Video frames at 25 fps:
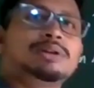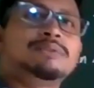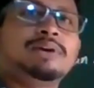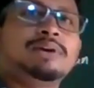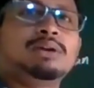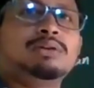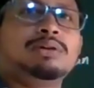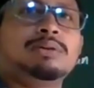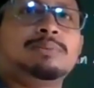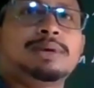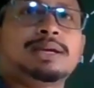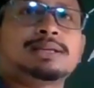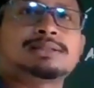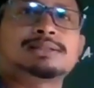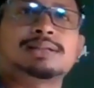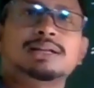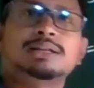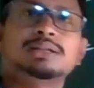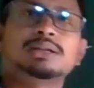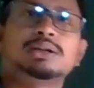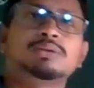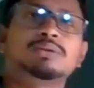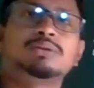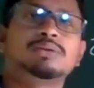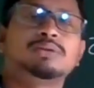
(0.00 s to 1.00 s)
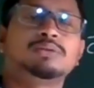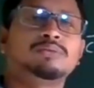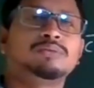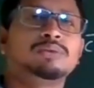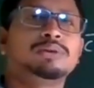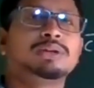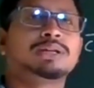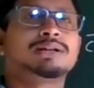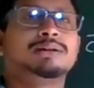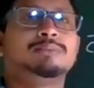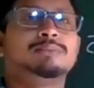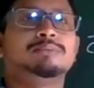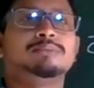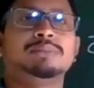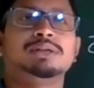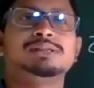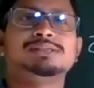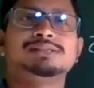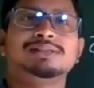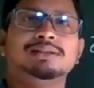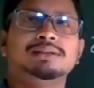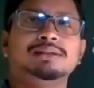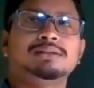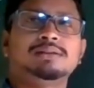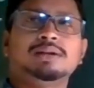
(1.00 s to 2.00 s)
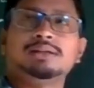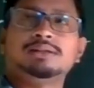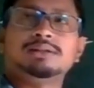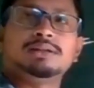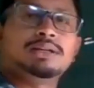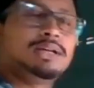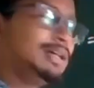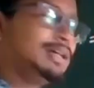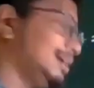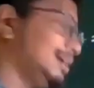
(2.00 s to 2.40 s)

so the value of x, another will come easily, right?